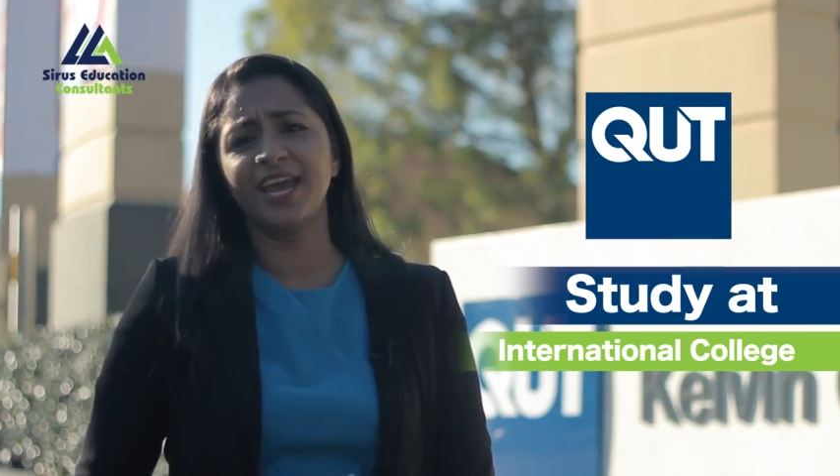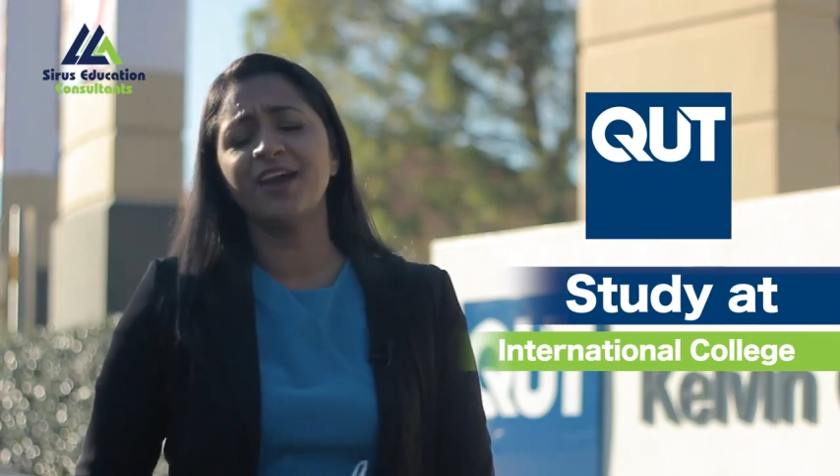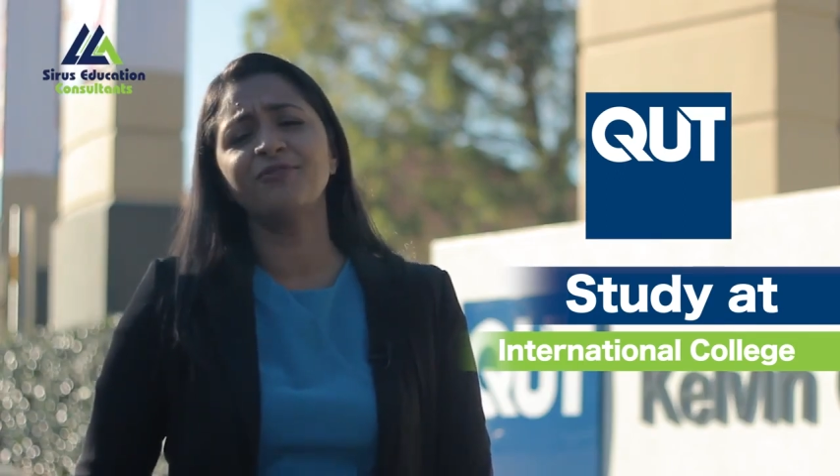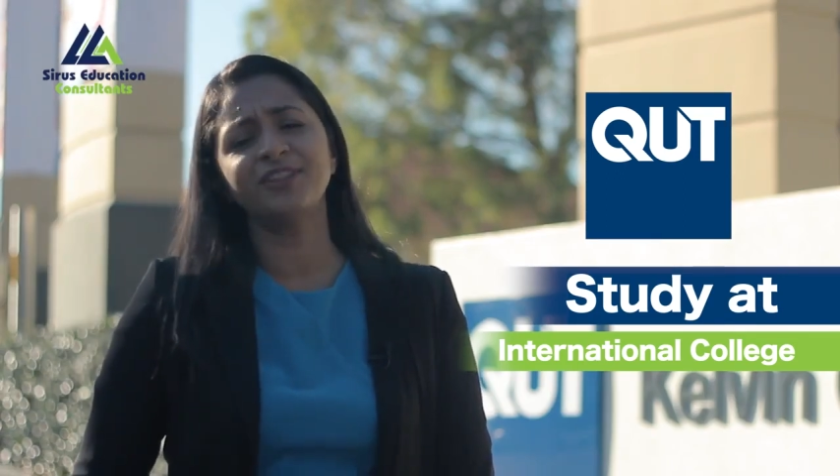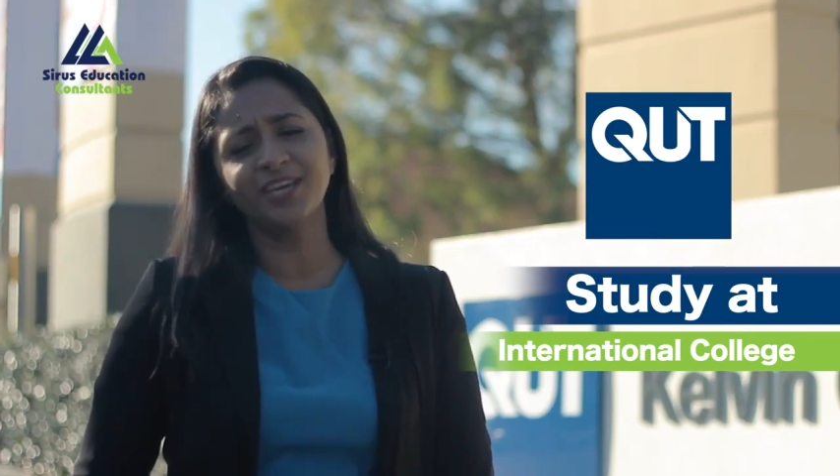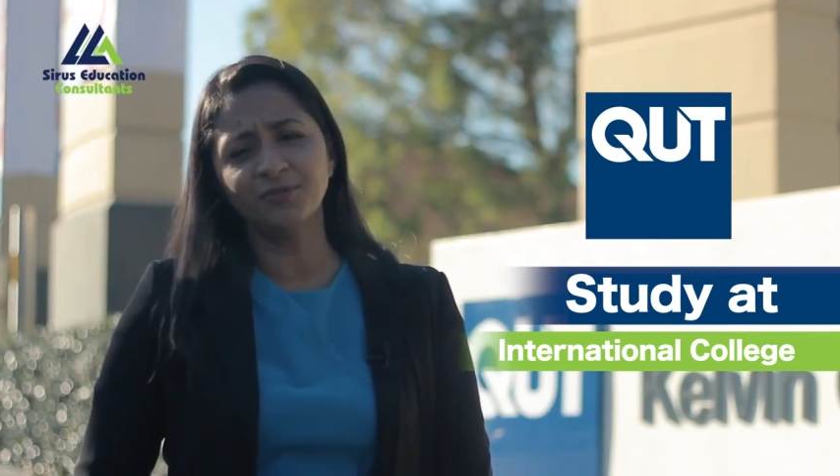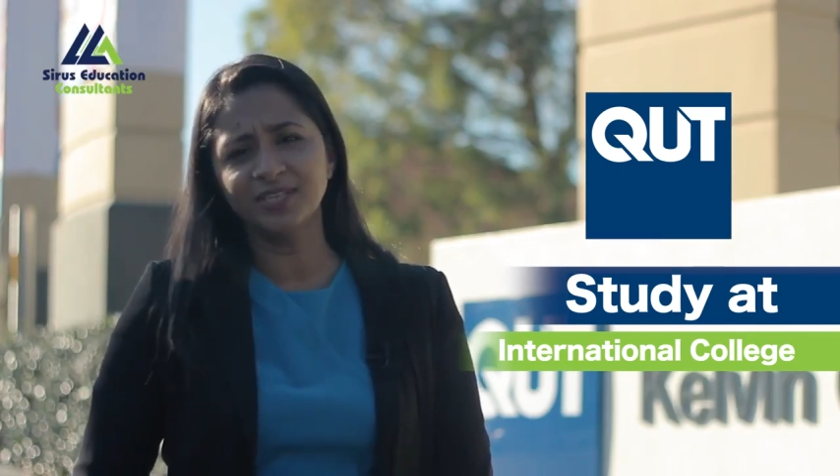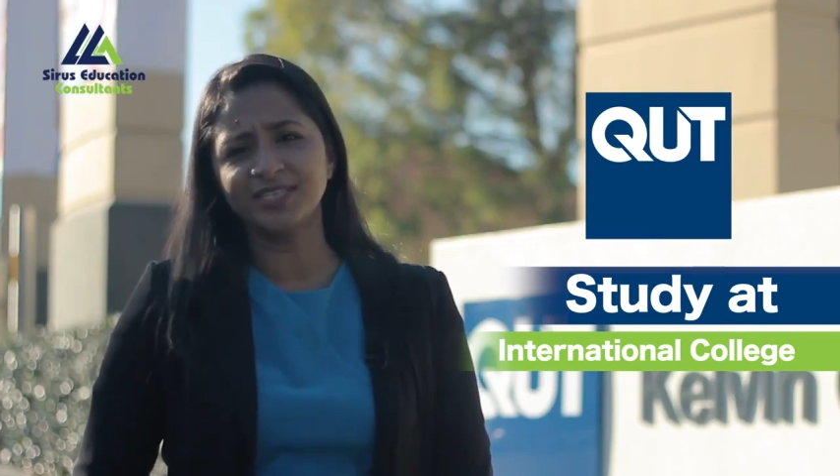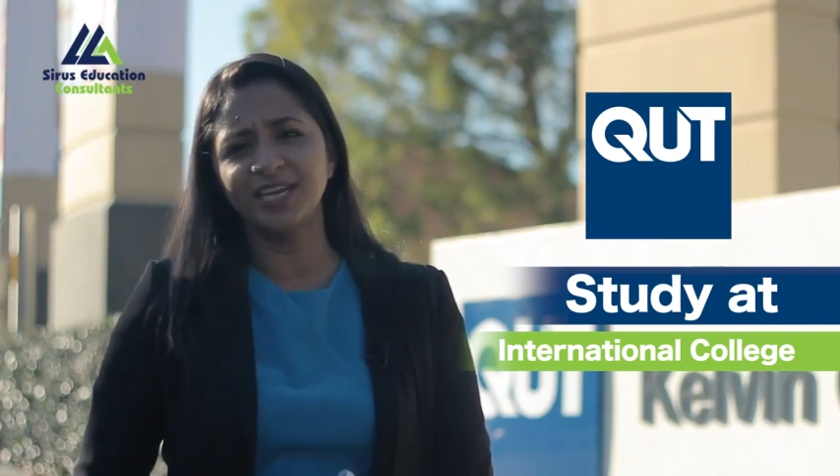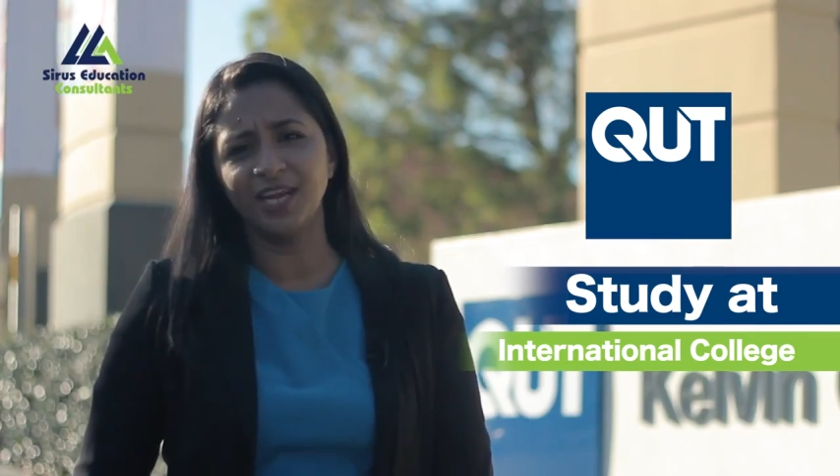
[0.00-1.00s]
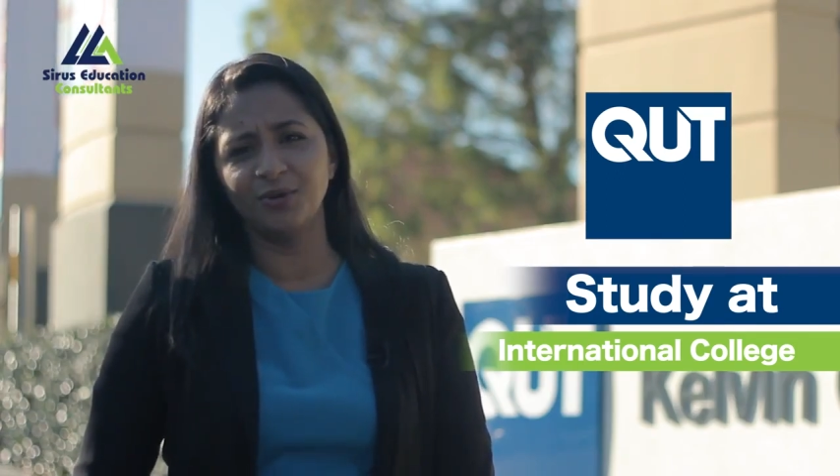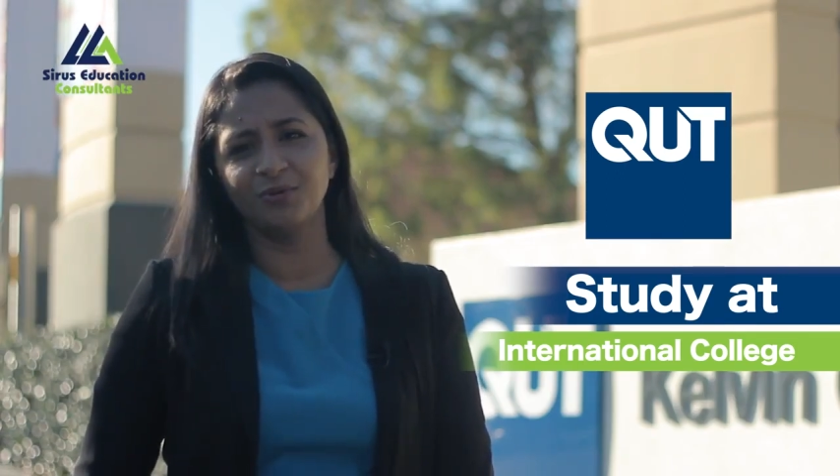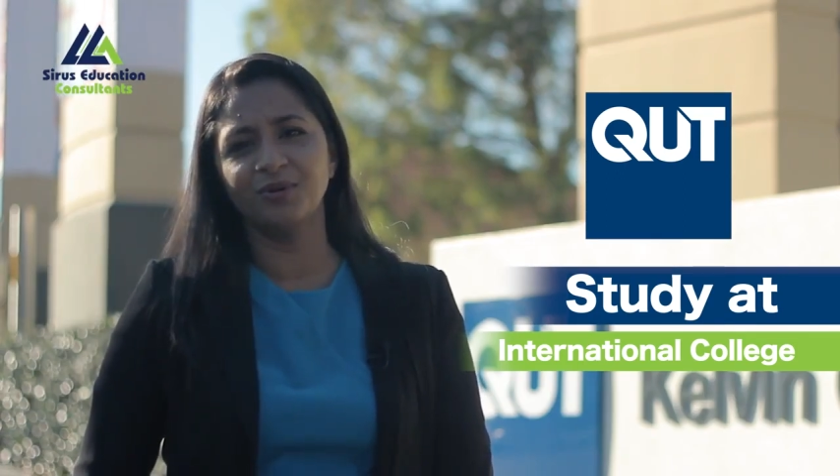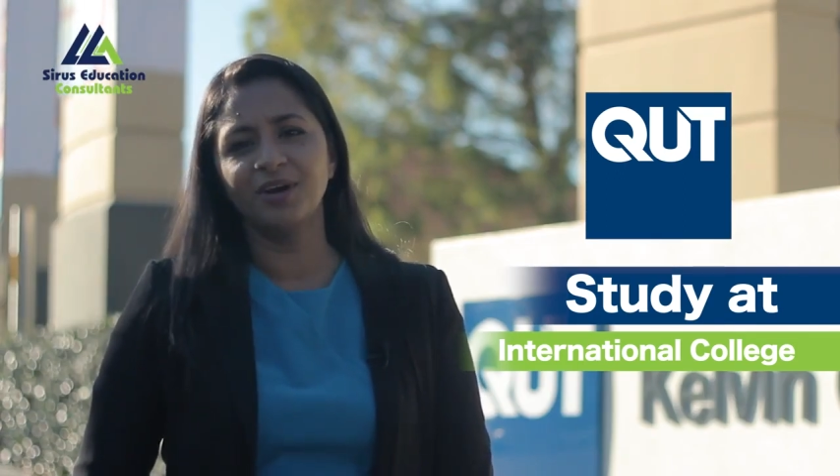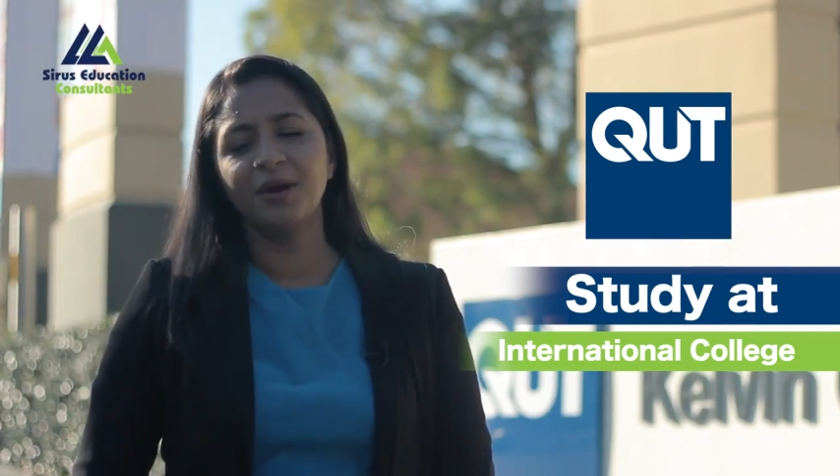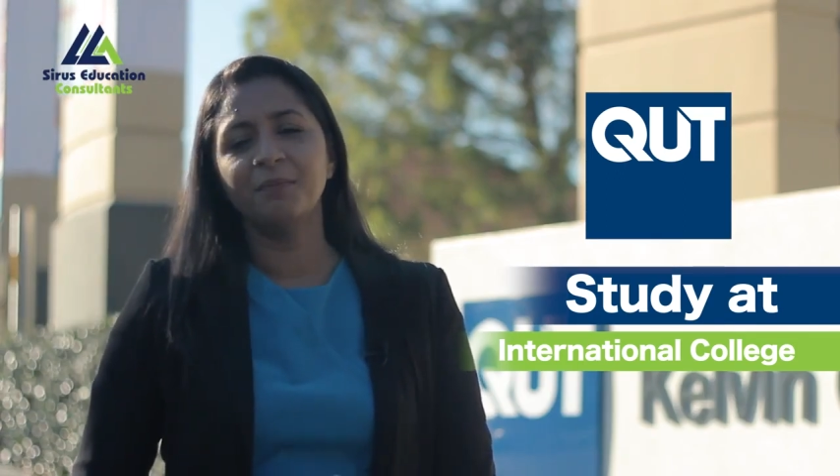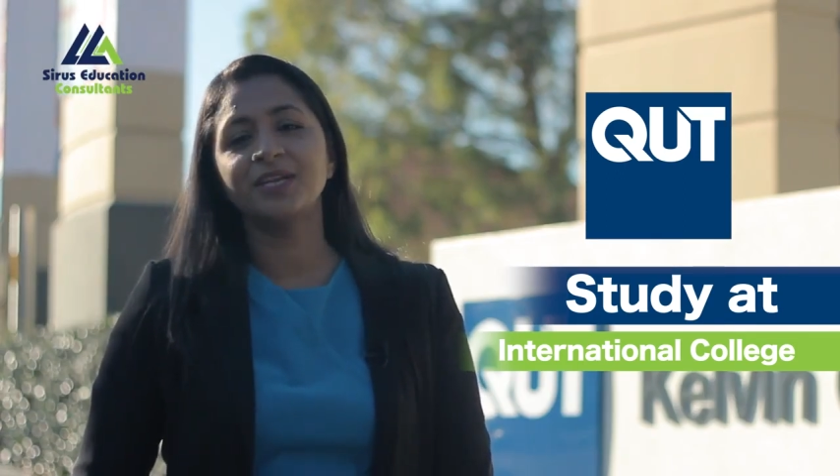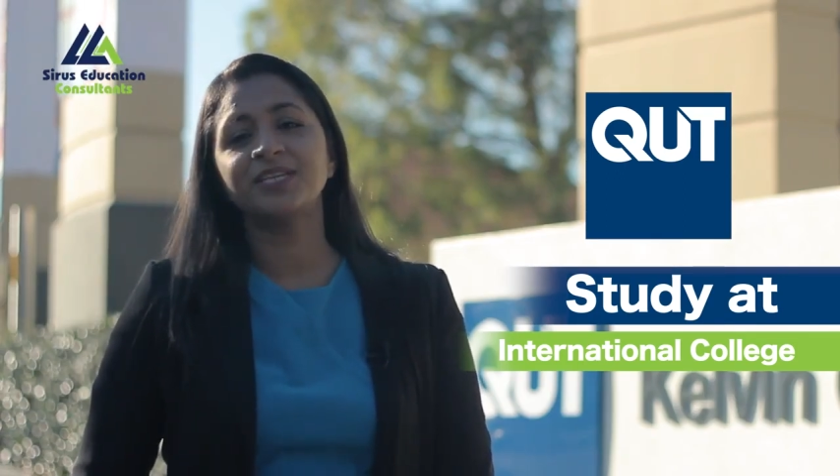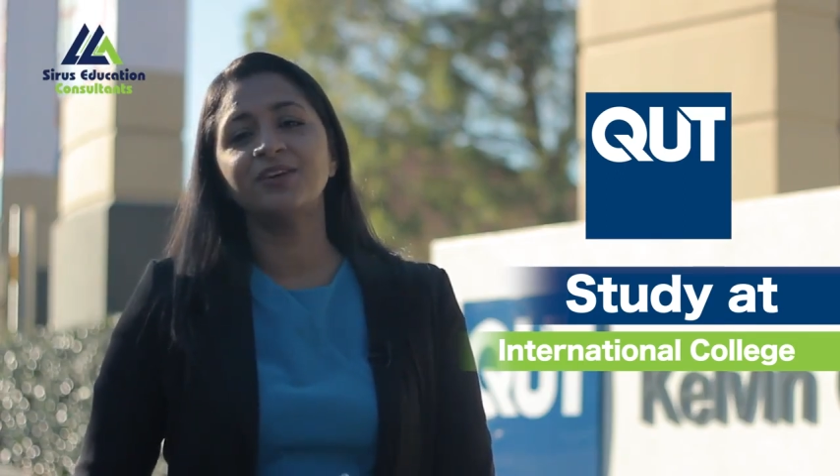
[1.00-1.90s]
Everything was new, but